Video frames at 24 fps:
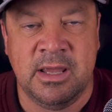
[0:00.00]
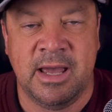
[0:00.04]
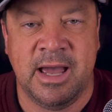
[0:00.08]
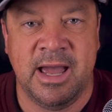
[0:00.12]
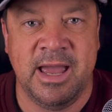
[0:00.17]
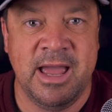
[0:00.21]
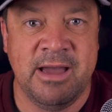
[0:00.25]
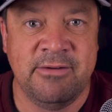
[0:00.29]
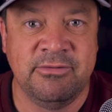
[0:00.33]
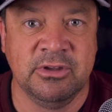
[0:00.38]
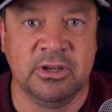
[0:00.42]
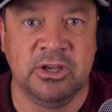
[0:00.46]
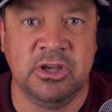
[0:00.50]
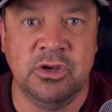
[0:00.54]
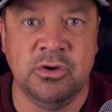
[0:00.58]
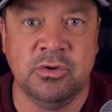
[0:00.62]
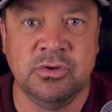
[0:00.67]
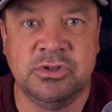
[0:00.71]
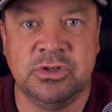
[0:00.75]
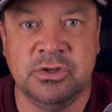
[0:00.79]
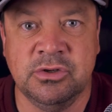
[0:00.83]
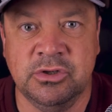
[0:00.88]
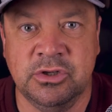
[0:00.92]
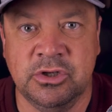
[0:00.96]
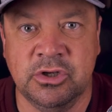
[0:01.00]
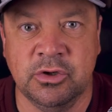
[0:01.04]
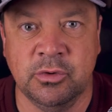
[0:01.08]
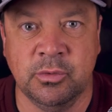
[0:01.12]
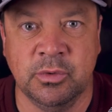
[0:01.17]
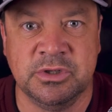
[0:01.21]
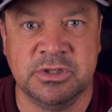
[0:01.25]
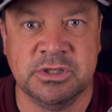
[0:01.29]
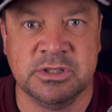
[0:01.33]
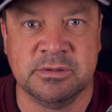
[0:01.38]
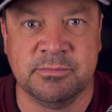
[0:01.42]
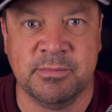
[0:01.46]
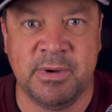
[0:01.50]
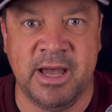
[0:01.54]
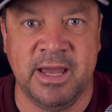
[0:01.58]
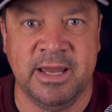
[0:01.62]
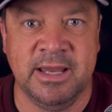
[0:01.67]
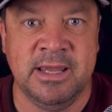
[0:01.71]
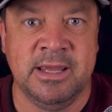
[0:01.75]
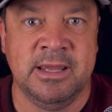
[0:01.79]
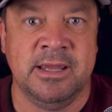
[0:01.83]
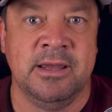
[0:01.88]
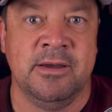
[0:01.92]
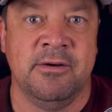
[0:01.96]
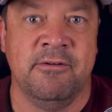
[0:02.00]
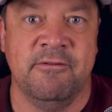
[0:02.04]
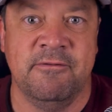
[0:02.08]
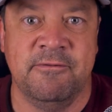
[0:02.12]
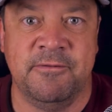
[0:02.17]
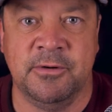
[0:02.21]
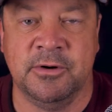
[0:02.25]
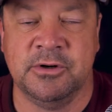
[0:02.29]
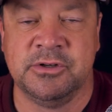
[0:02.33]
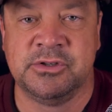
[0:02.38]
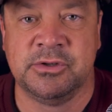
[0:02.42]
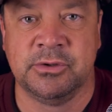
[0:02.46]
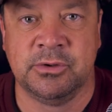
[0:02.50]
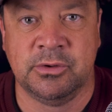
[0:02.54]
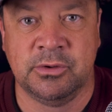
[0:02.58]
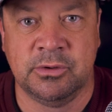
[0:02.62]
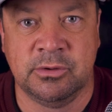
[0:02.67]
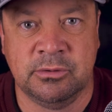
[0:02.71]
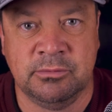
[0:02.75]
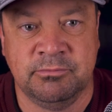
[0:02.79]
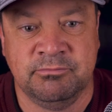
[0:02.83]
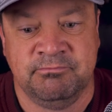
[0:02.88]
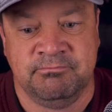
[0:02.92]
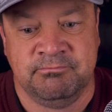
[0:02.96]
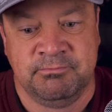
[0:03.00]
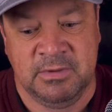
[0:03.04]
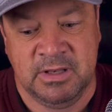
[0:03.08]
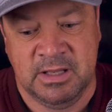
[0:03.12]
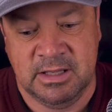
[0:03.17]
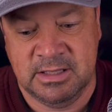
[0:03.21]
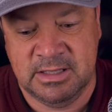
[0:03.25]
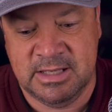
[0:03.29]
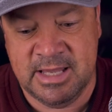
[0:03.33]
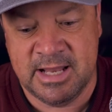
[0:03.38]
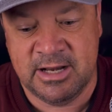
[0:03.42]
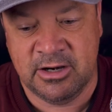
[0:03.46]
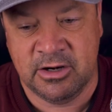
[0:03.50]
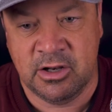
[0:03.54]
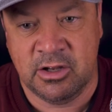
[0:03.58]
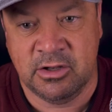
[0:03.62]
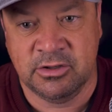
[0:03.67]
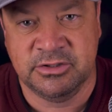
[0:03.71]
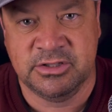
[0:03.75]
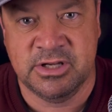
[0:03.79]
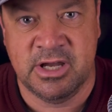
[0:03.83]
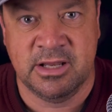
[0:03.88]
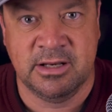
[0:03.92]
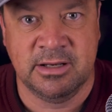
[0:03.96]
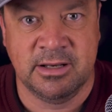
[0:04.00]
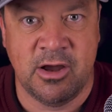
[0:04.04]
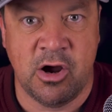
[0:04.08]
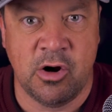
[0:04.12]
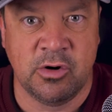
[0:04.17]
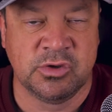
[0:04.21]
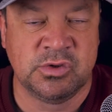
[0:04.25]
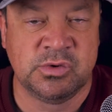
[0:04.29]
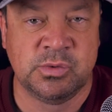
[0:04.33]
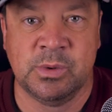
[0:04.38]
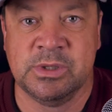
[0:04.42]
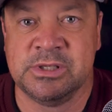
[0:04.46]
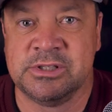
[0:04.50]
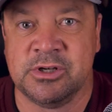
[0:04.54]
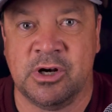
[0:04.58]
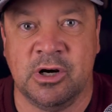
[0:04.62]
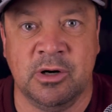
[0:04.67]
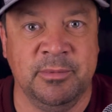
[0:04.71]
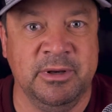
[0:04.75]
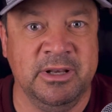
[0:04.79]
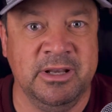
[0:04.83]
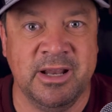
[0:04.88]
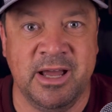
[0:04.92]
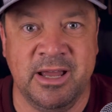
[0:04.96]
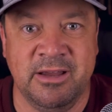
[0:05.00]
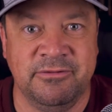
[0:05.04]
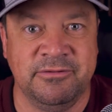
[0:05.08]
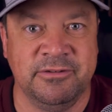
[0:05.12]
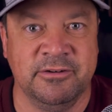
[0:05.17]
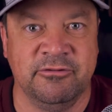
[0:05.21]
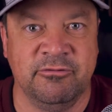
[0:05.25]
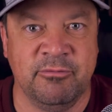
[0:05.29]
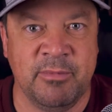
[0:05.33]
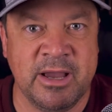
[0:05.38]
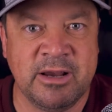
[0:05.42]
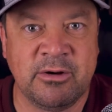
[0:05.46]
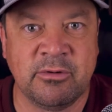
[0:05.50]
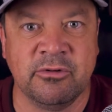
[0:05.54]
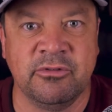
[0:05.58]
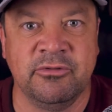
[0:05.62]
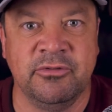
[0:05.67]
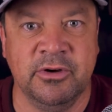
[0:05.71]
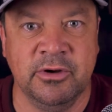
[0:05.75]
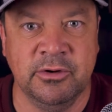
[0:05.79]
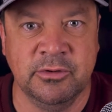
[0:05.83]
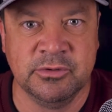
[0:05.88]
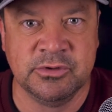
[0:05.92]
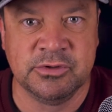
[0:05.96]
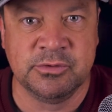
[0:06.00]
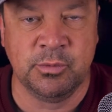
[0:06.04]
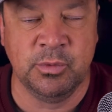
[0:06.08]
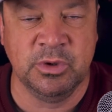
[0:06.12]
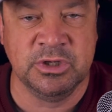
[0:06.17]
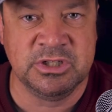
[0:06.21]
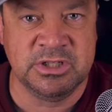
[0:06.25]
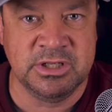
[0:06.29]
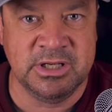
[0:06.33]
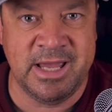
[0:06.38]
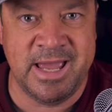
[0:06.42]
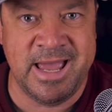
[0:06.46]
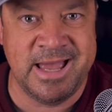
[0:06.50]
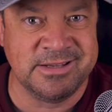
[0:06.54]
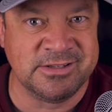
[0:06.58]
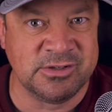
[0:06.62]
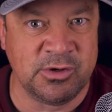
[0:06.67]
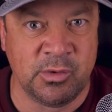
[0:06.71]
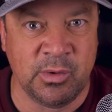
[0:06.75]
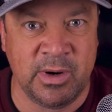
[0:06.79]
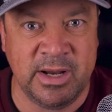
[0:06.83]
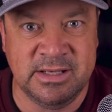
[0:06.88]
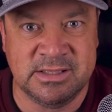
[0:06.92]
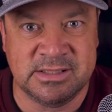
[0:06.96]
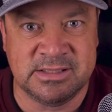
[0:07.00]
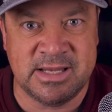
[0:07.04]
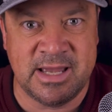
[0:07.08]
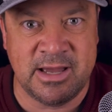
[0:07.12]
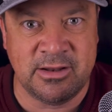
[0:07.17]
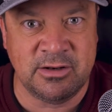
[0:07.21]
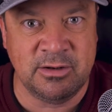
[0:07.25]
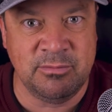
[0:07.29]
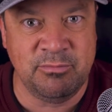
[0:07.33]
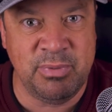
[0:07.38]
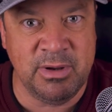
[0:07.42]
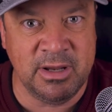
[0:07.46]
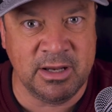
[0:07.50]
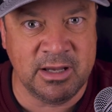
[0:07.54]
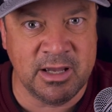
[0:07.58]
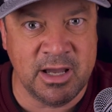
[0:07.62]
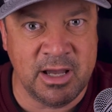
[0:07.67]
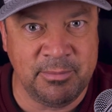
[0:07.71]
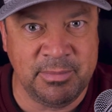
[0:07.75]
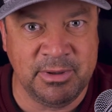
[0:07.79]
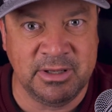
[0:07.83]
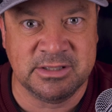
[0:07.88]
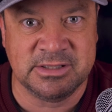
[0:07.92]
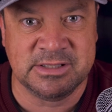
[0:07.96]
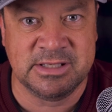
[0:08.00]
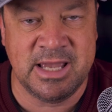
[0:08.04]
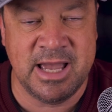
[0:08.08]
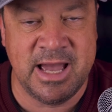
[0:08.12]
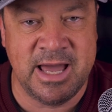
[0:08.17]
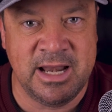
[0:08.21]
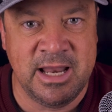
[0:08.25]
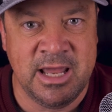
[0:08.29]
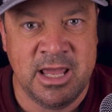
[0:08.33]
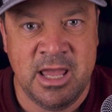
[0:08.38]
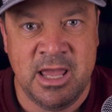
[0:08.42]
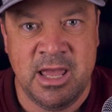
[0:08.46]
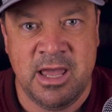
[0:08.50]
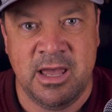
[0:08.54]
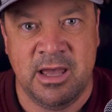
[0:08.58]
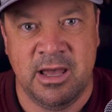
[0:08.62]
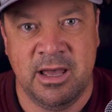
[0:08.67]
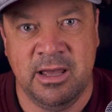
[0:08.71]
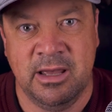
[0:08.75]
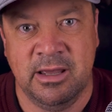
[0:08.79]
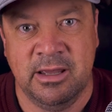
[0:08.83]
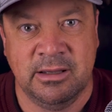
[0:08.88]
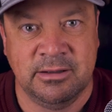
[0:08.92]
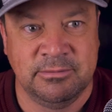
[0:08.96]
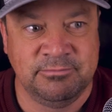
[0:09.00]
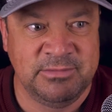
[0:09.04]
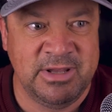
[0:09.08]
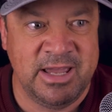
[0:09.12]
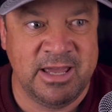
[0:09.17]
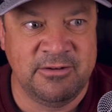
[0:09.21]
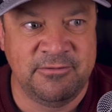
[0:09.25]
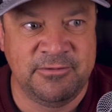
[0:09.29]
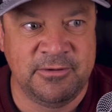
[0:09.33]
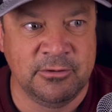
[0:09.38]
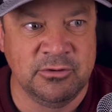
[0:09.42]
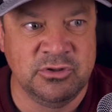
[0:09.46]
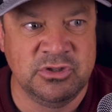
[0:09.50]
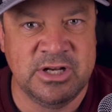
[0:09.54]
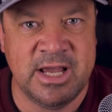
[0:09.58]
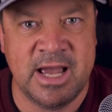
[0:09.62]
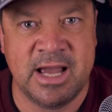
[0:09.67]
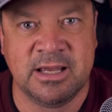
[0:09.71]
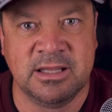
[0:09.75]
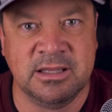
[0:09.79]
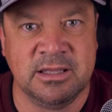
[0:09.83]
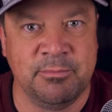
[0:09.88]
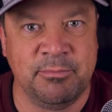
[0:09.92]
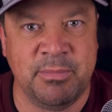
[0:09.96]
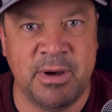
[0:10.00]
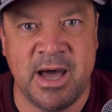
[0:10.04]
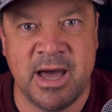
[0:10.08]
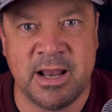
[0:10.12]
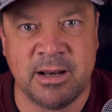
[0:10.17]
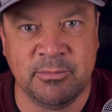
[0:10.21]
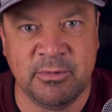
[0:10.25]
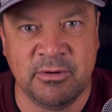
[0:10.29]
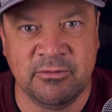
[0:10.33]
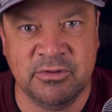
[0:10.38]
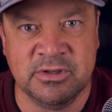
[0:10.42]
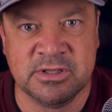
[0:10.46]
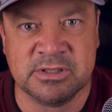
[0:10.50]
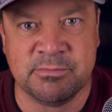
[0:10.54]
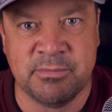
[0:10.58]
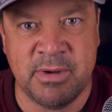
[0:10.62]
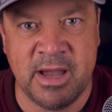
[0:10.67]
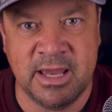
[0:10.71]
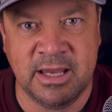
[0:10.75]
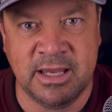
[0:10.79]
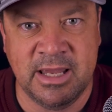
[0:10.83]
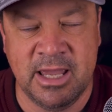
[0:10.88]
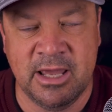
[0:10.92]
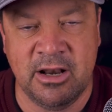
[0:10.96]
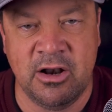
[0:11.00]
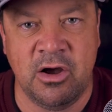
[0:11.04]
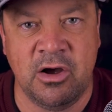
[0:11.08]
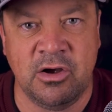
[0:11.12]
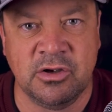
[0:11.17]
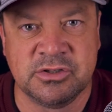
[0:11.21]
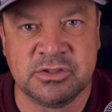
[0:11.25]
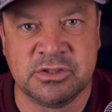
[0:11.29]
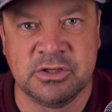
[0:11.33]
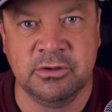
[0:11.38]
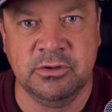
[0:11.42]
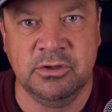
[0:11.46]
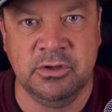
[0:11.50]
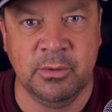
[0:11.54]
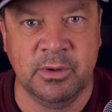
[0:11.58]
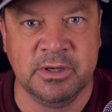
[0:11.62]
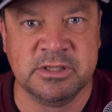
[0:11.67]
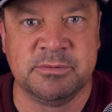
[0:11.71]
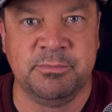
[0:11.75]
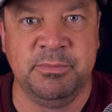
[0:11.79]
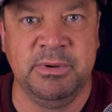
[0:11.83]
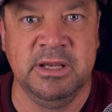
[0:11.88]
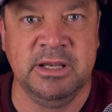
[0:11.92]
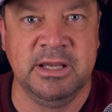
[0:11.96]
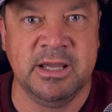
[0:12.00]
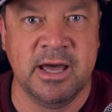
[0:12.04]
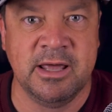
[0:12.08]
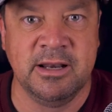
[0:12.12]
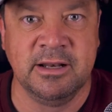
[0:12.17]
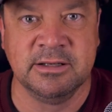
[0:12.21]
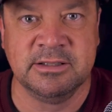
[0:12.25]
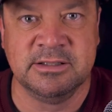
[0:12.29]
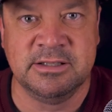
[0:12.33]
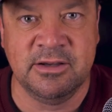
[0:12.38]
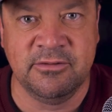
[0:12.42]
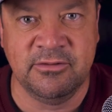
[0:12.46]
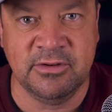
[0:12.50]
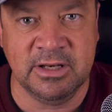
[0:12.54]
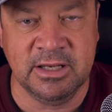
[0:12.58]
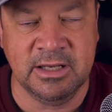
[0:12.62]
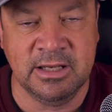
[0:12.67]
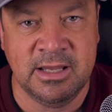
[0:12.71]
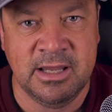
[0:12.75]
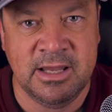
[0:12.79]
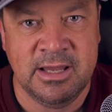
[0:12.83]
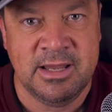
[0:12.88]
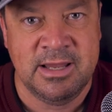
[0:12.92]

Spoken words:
I have the Q2U, which is my versatile, get-it-all-done Swiss Army knife of microphones, which has great sound and pickup. It's got a headphone jack at the bottom of this mic and also USB connectivity.